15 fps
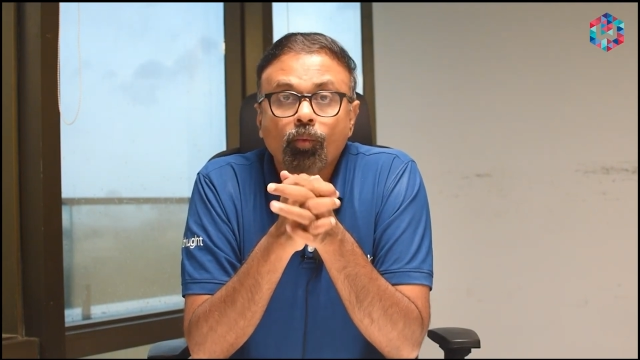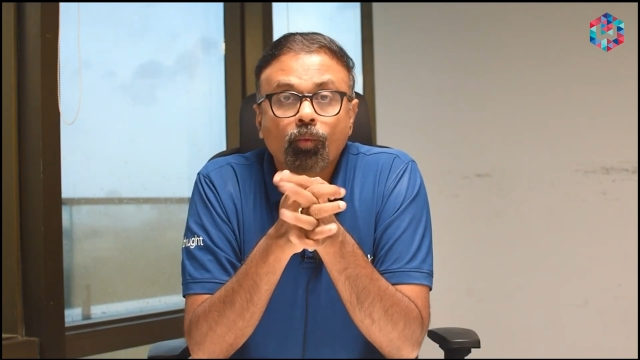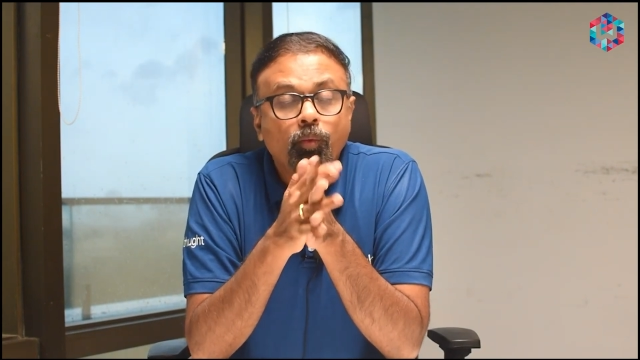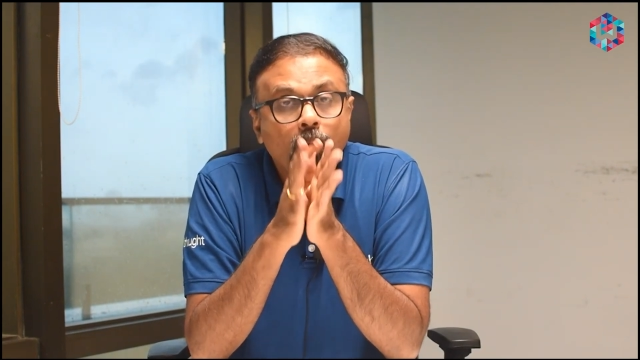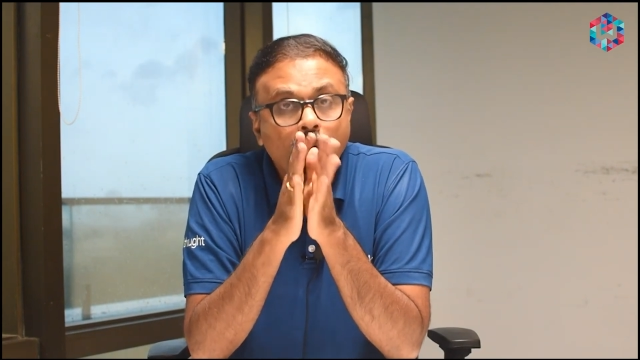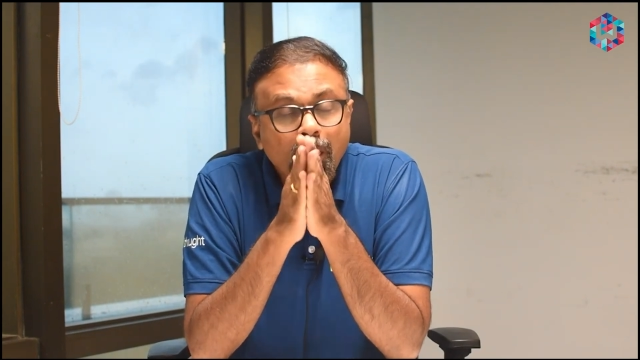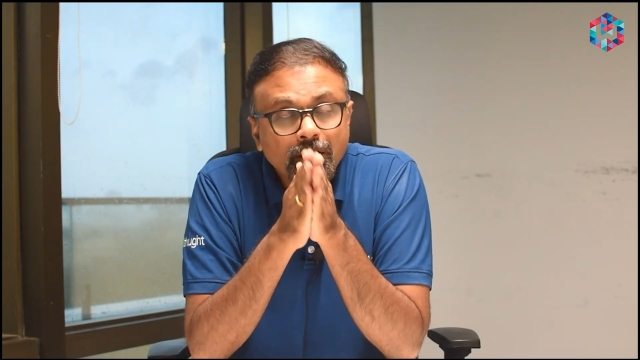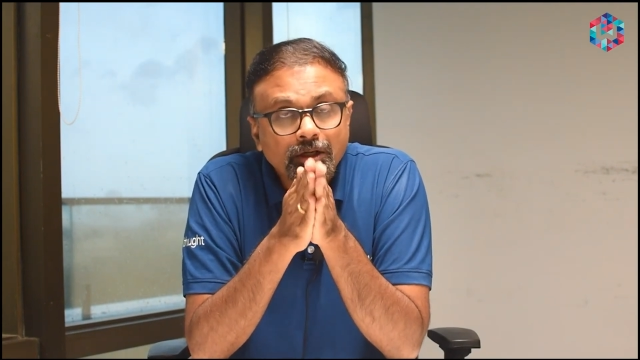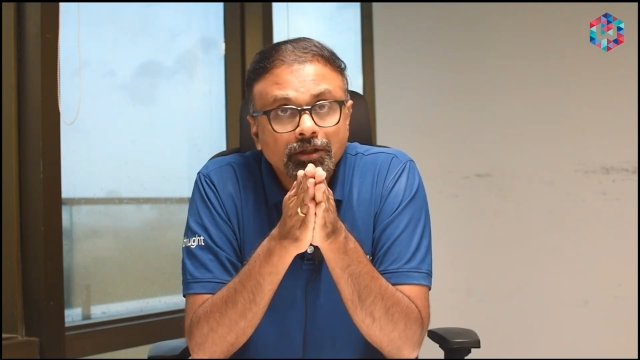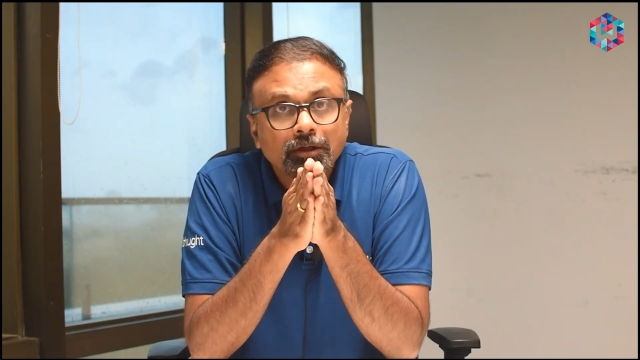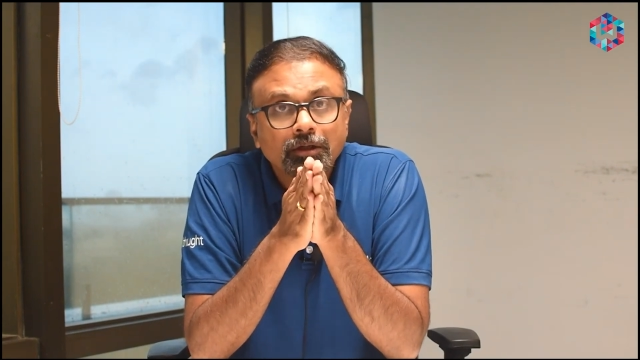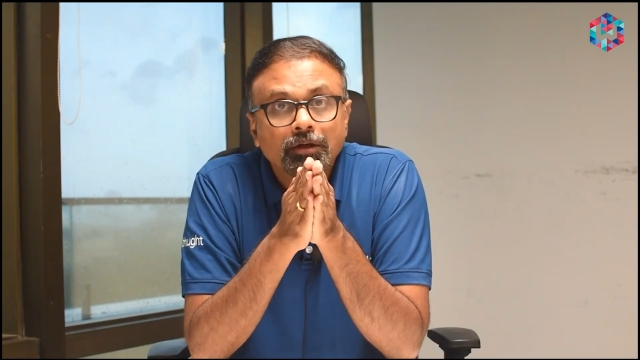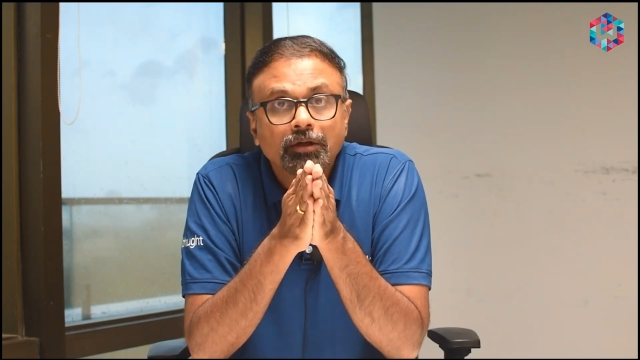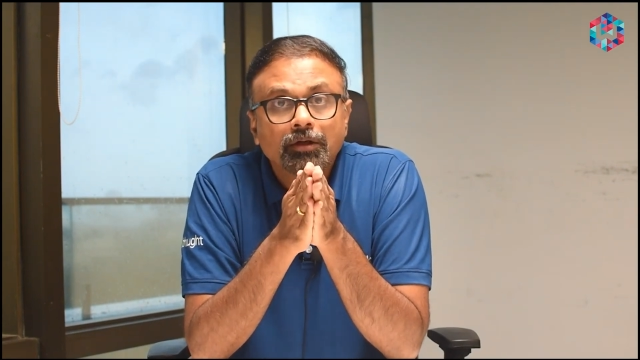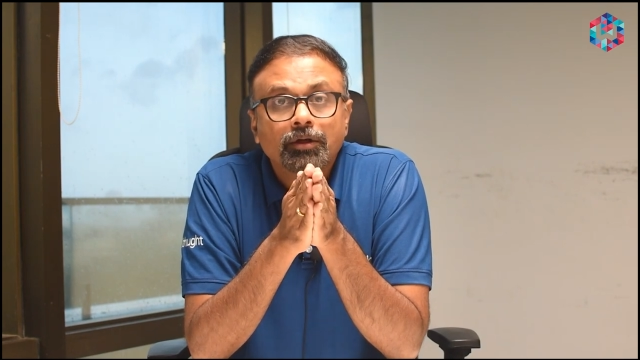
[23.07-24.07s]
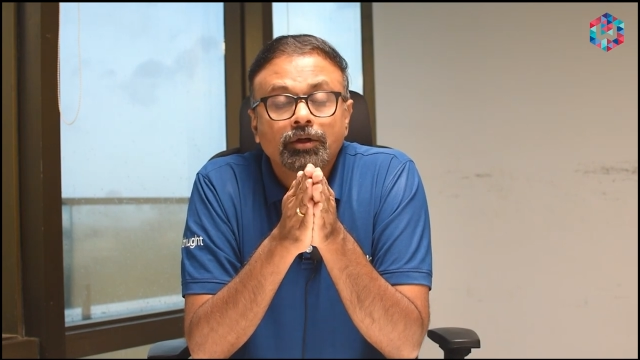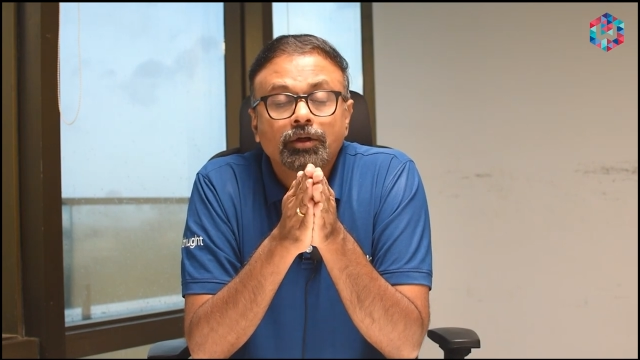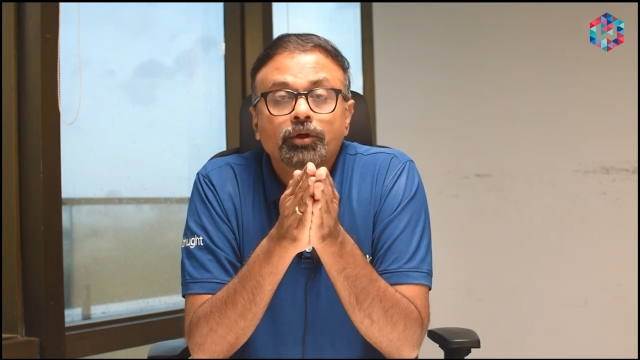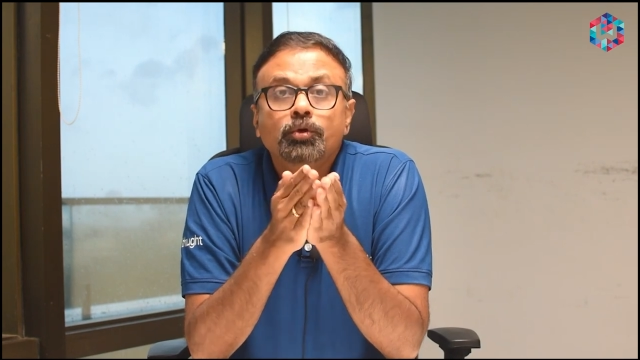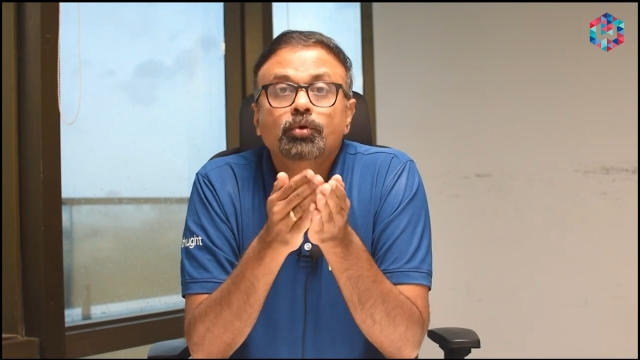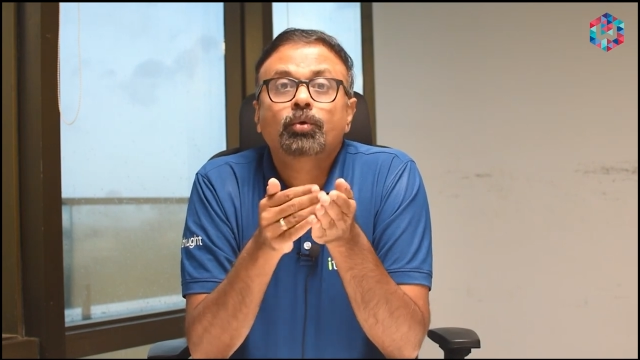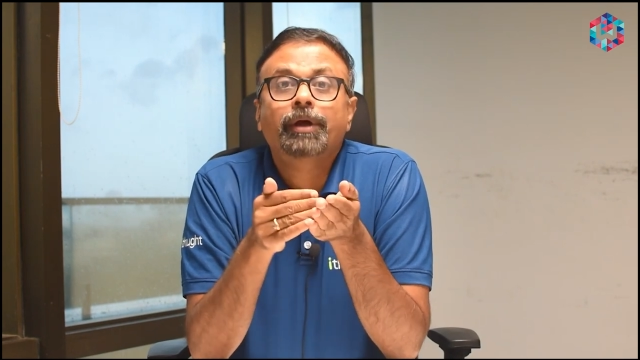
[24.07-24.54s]
what
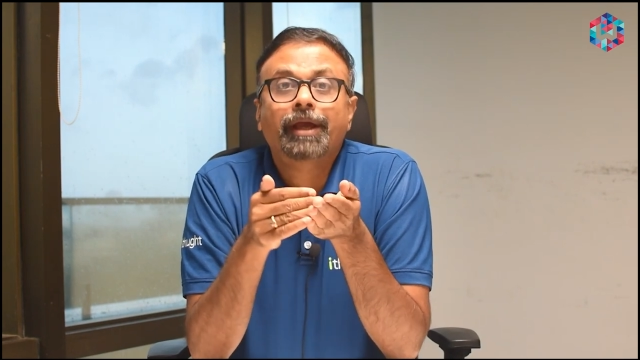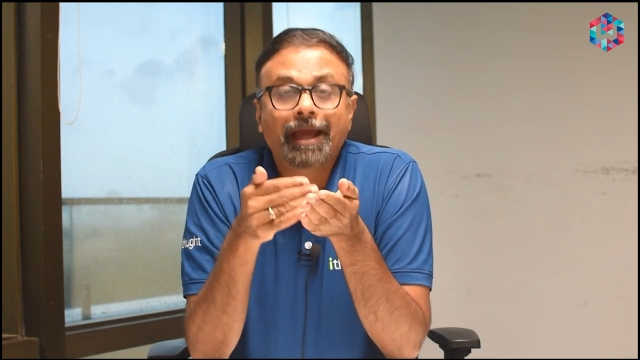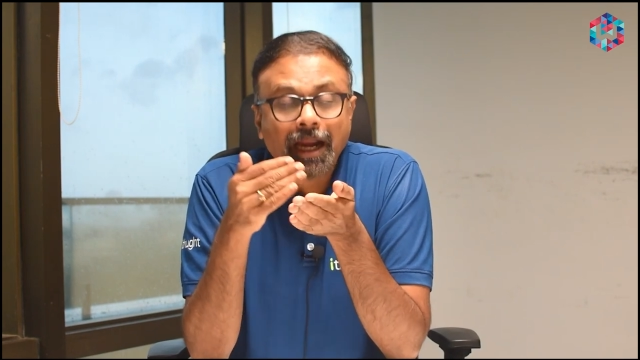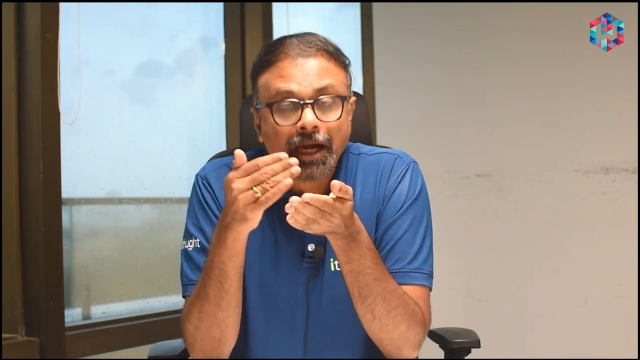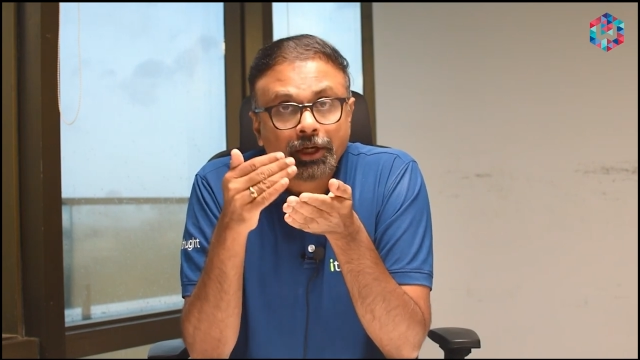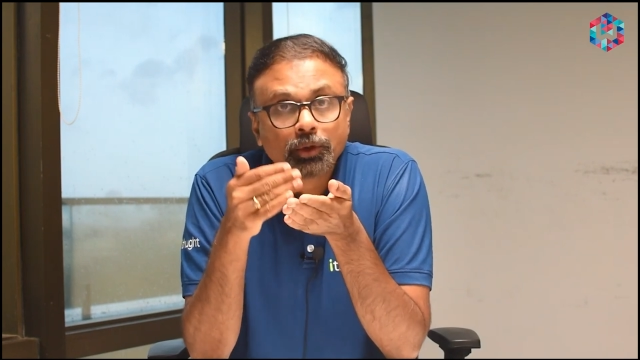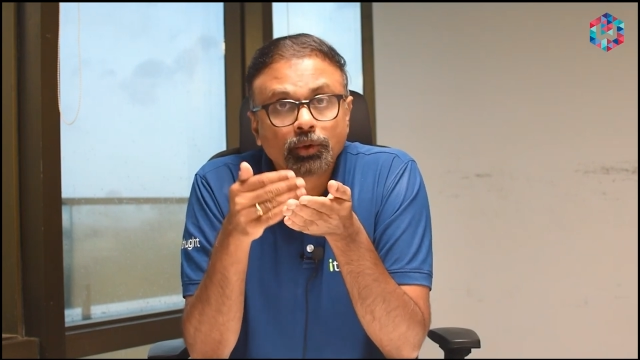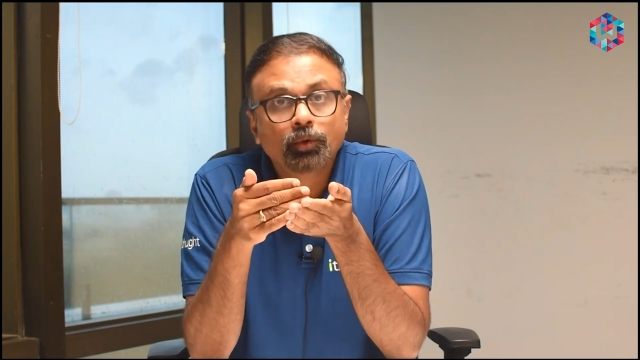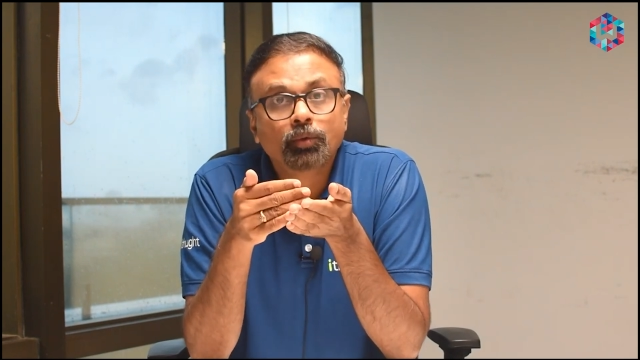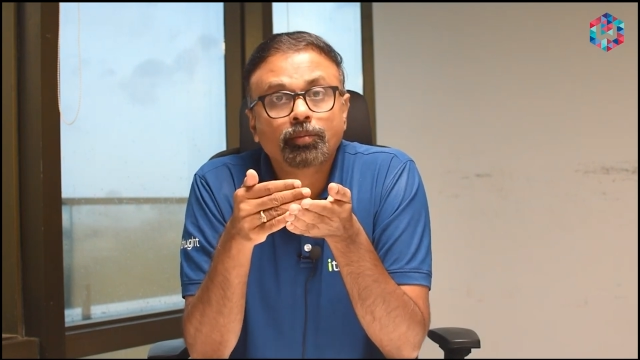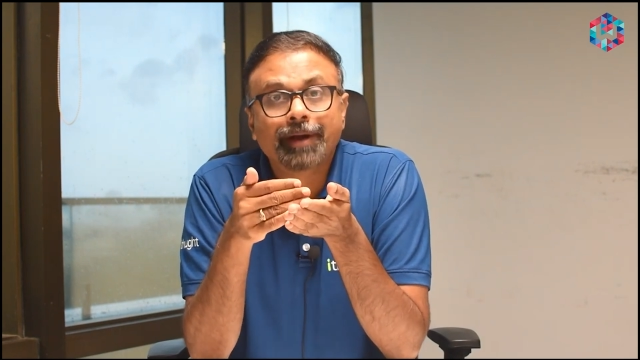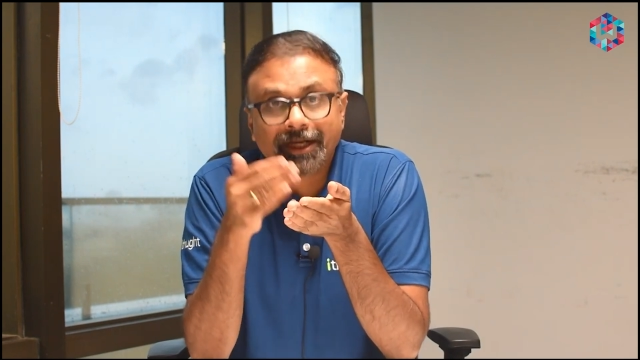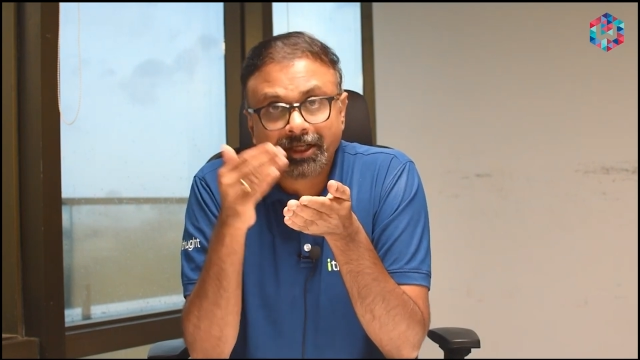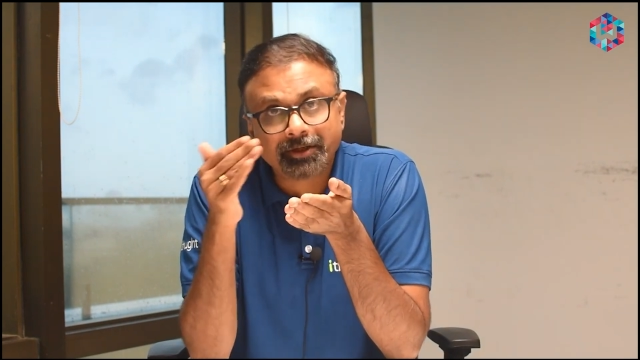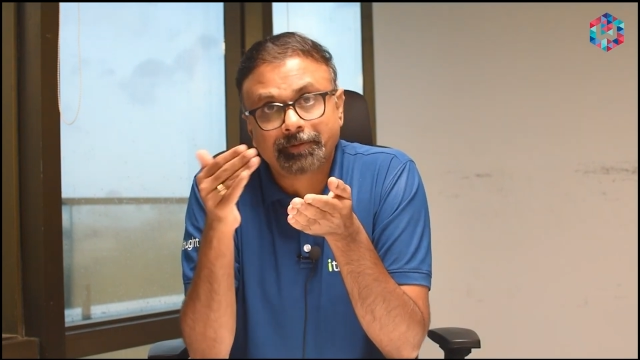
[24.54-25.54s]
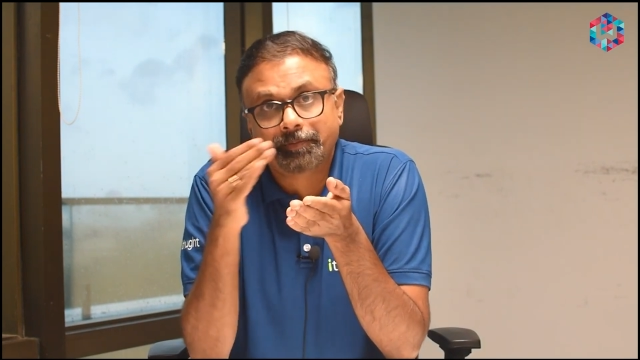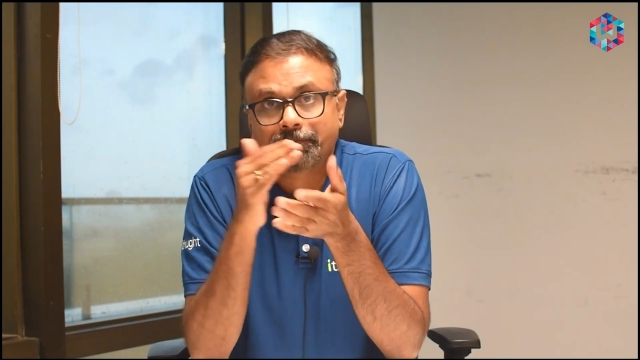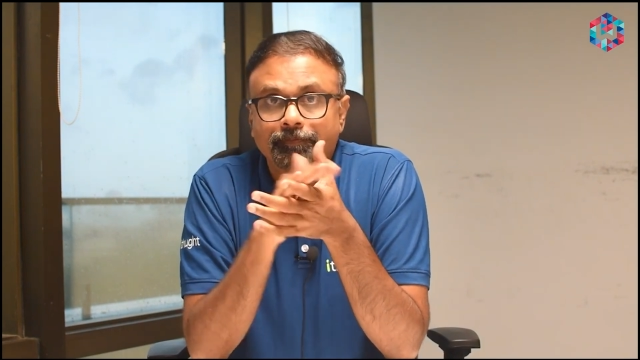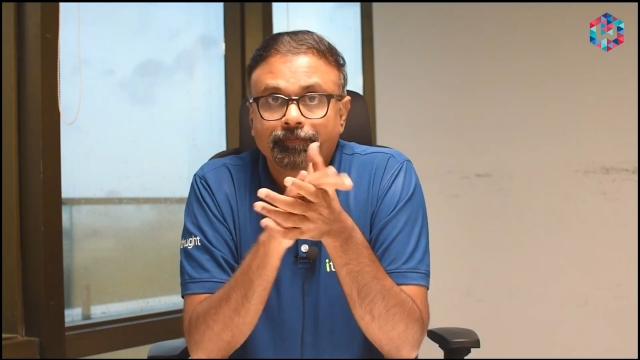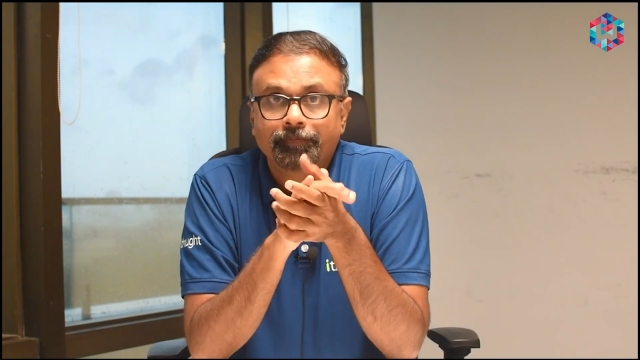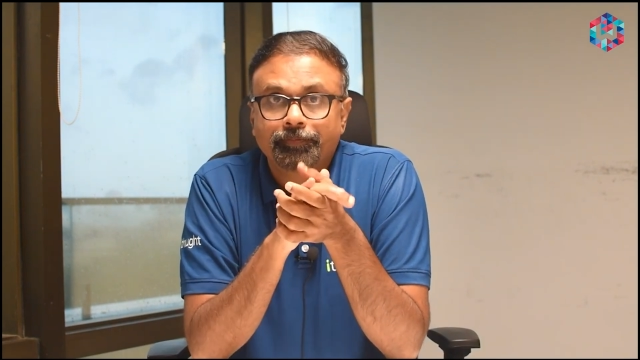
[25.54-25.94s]
you can do better